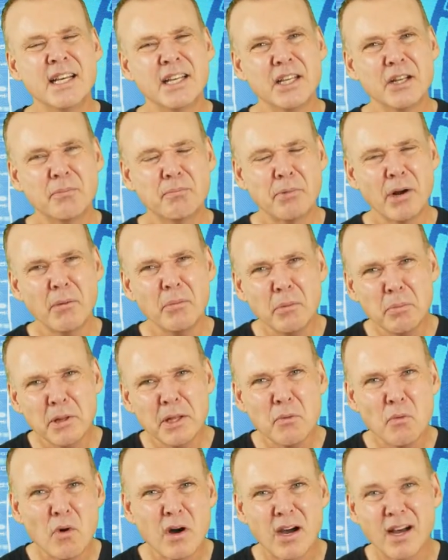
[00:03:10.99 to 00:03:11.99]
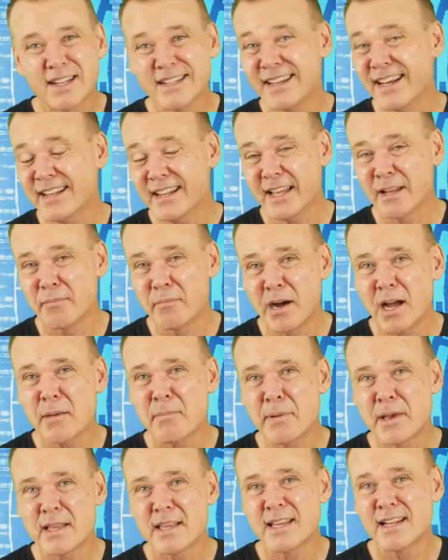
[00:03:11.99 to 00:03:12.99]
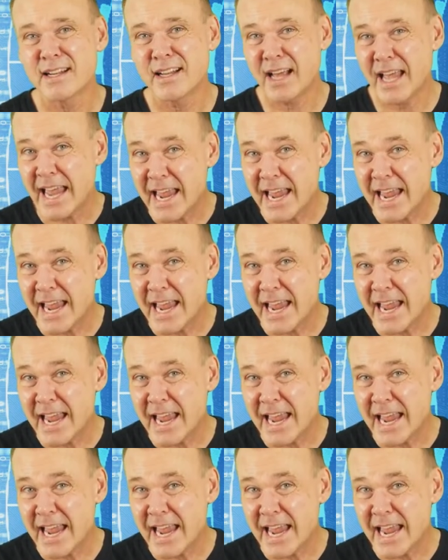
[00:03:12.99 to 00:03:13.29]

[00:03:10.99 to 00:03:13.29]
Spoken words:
You probably want, in my opinion,